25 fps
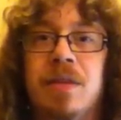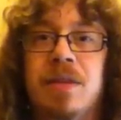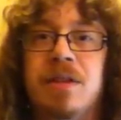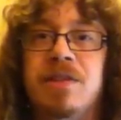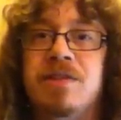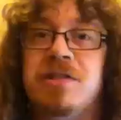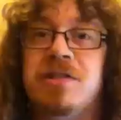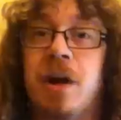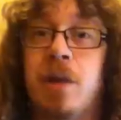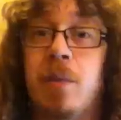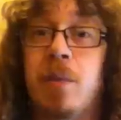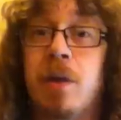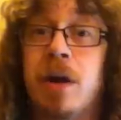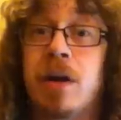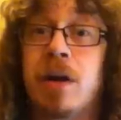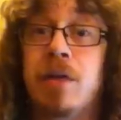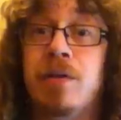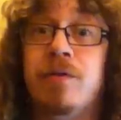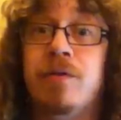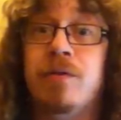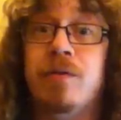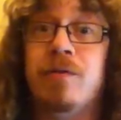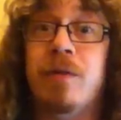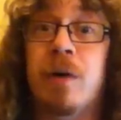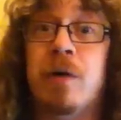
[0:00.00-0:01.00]
This time we're going
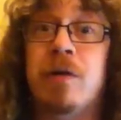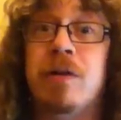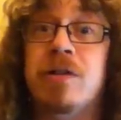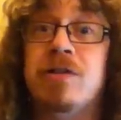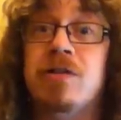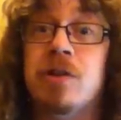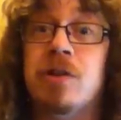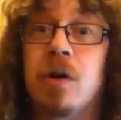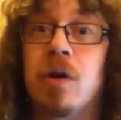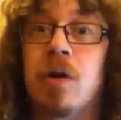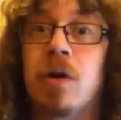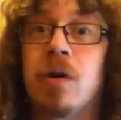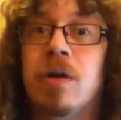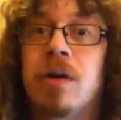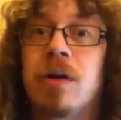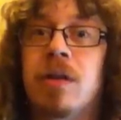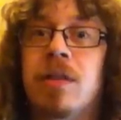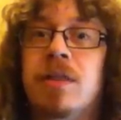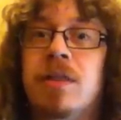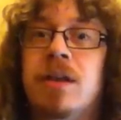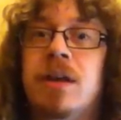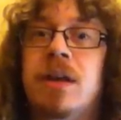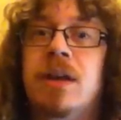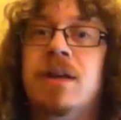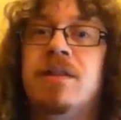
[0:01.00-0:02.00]
to focus
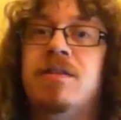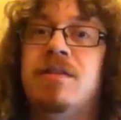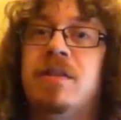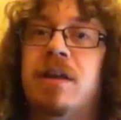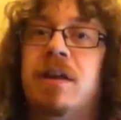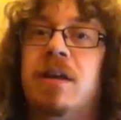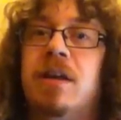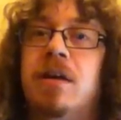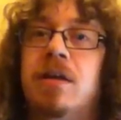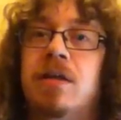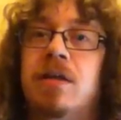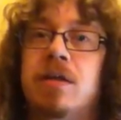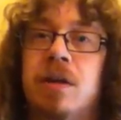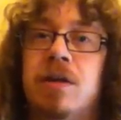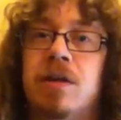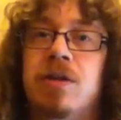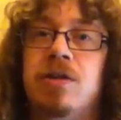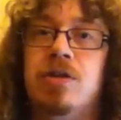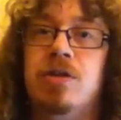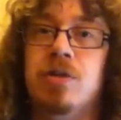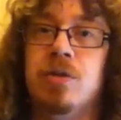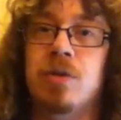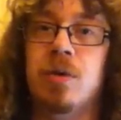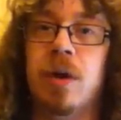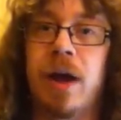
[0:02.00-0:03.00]
on the Sega
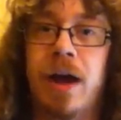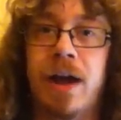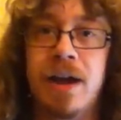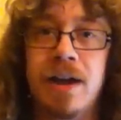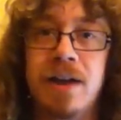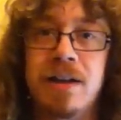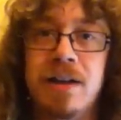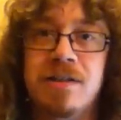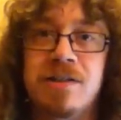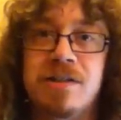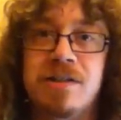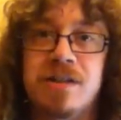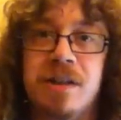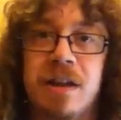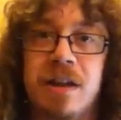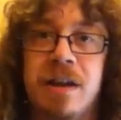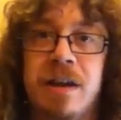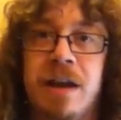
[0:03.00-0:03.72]
32X.